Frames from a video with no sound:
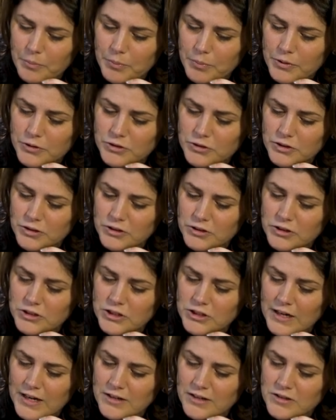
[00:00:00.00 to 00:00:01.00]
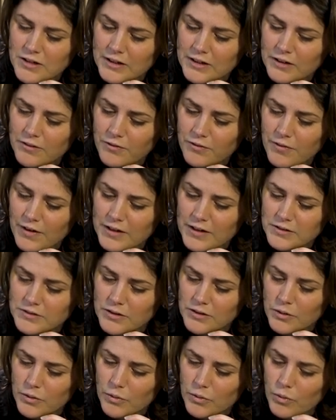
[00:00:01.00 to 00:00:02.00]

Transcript: push a change a little faster?